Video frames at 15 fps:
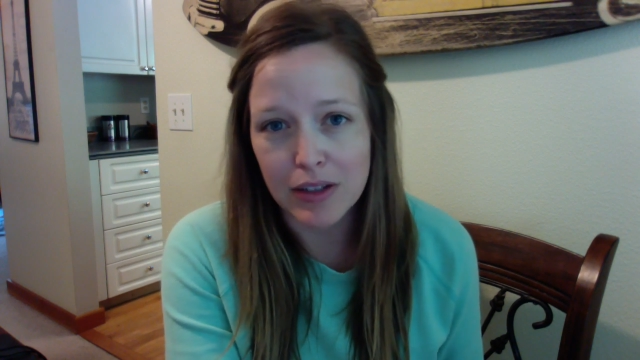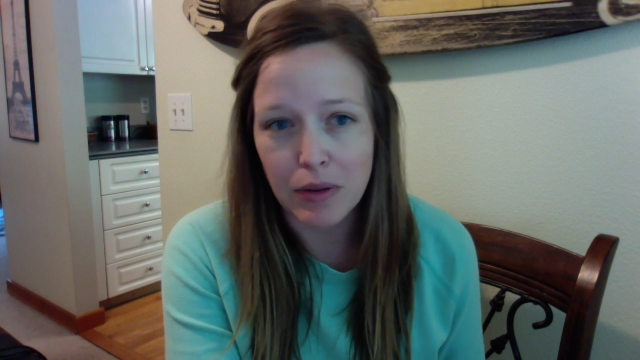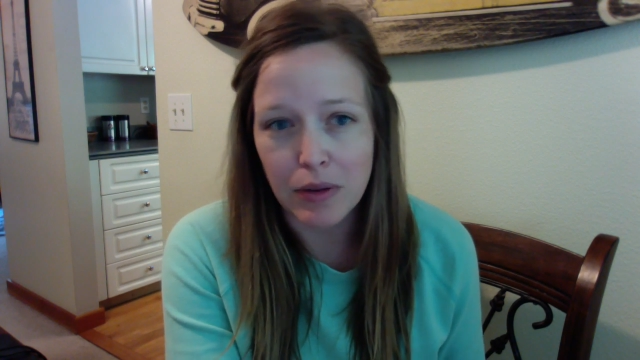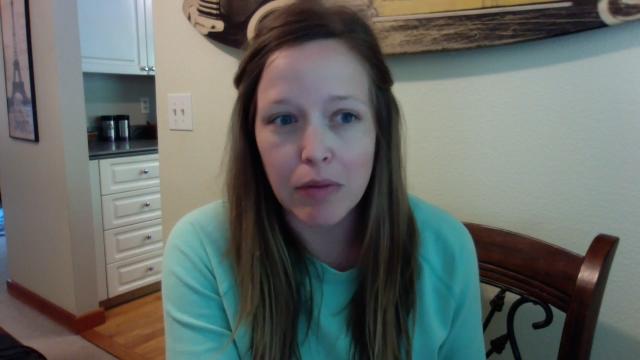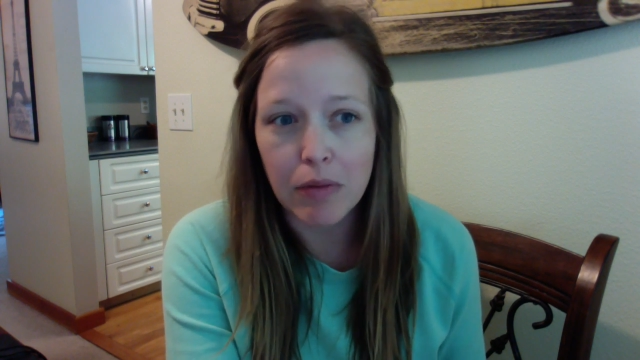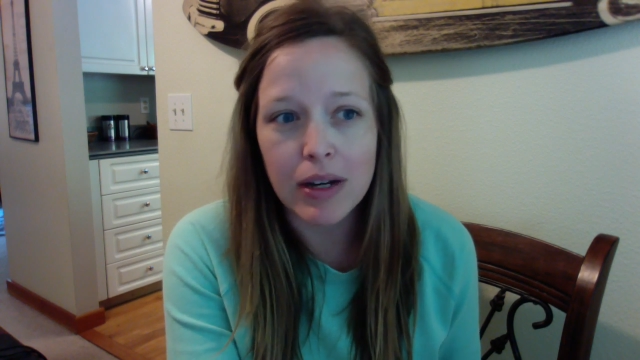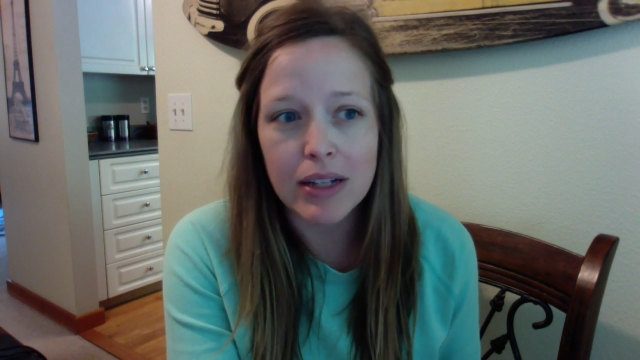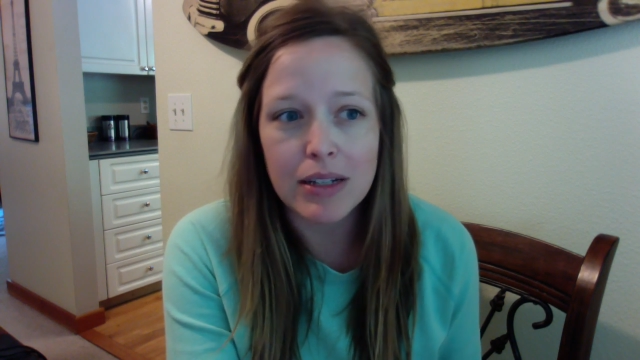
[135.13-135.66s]
So
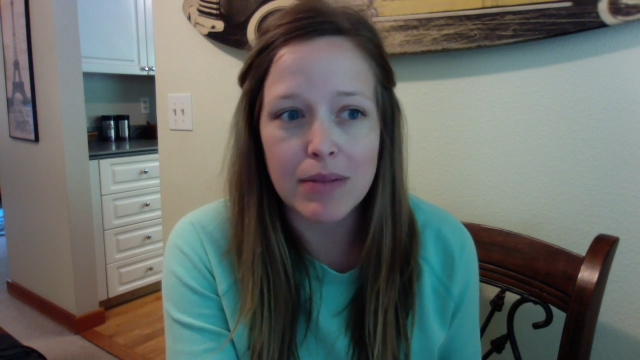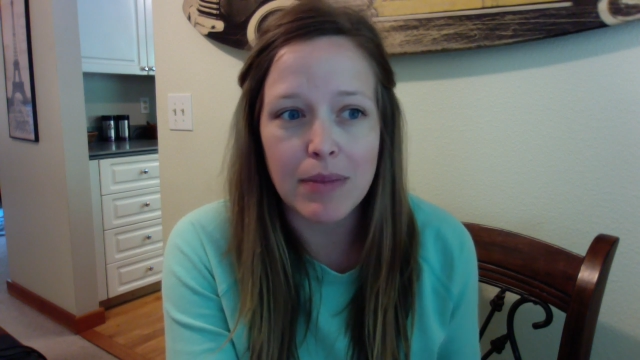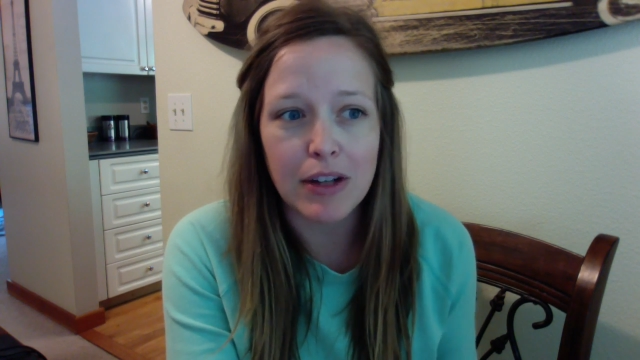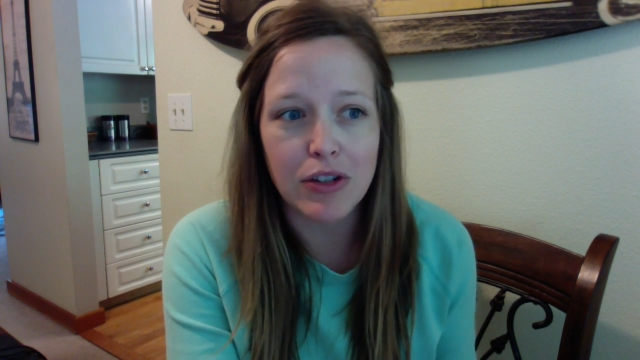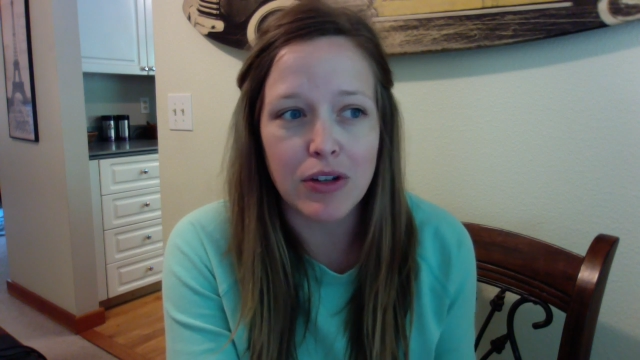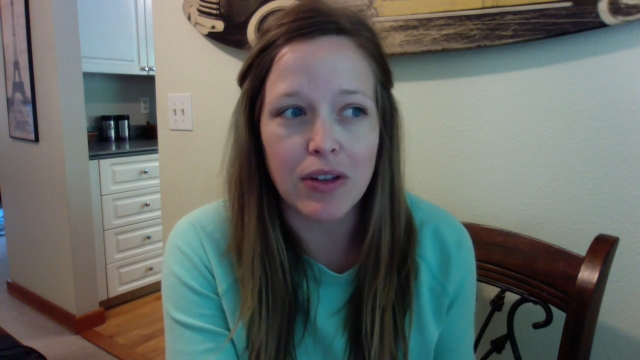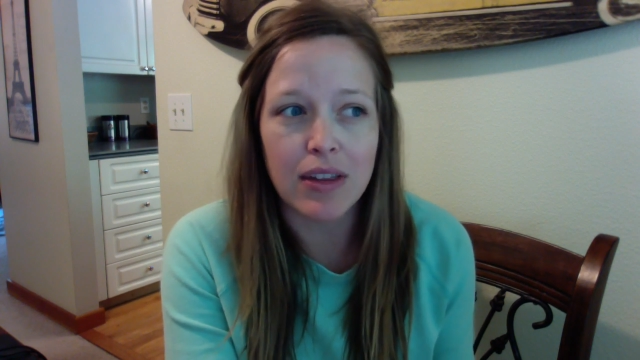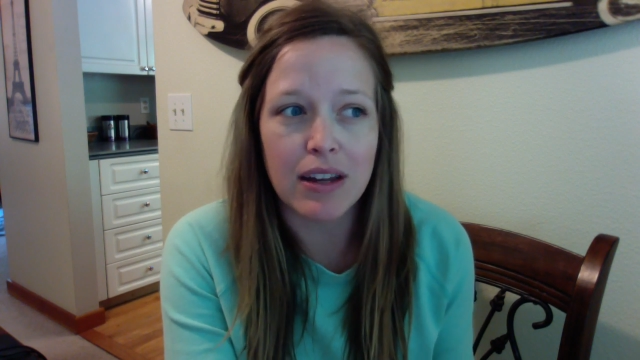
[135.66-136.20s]
I wanted to
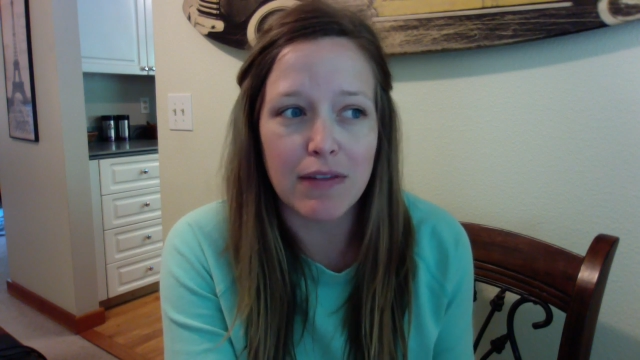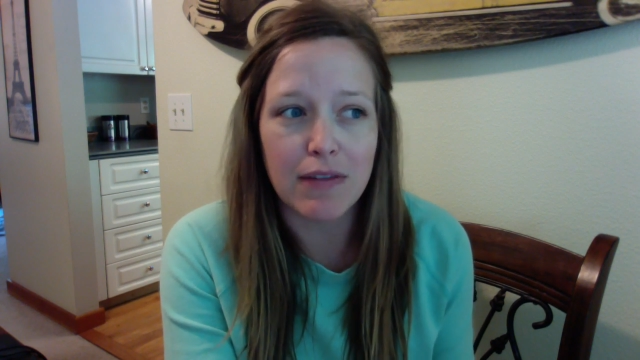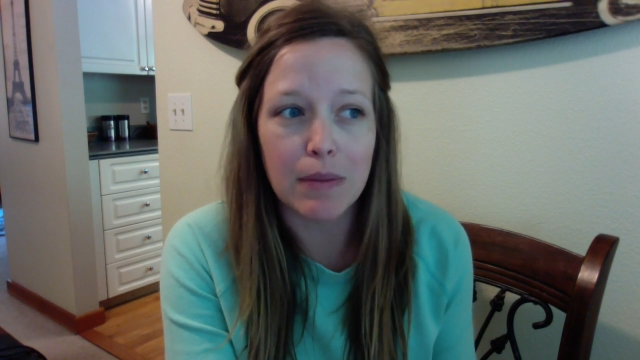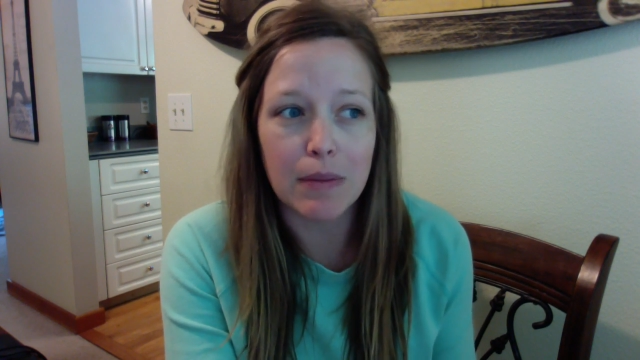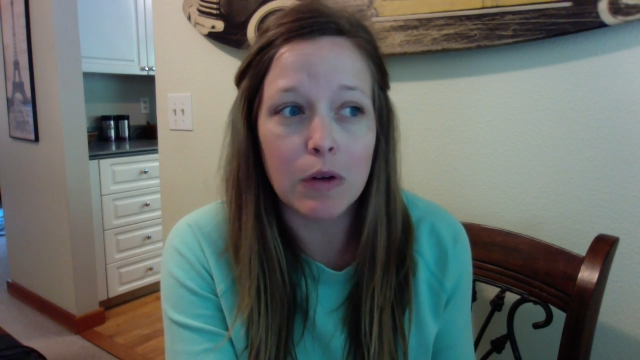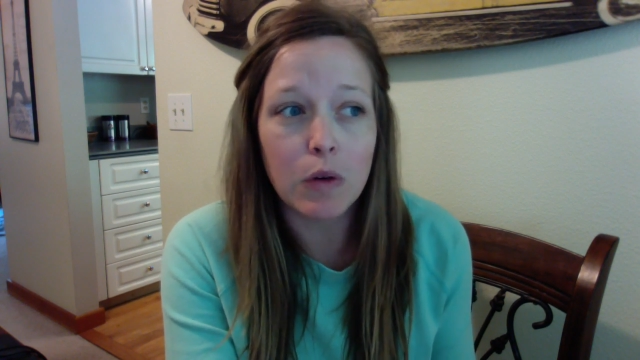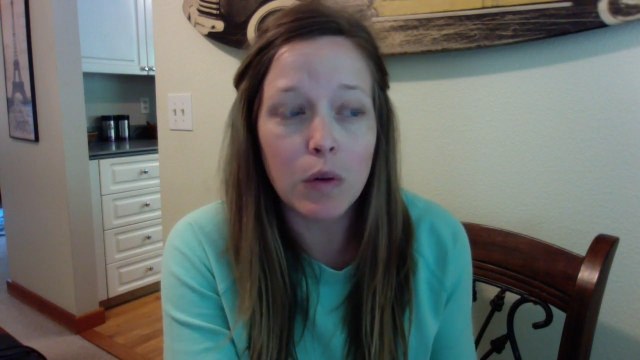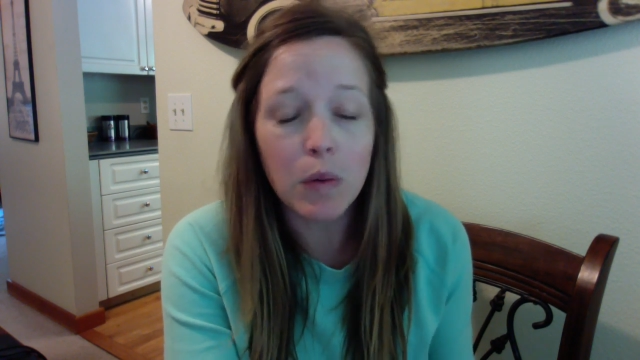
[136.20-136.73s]
make sure that if I'm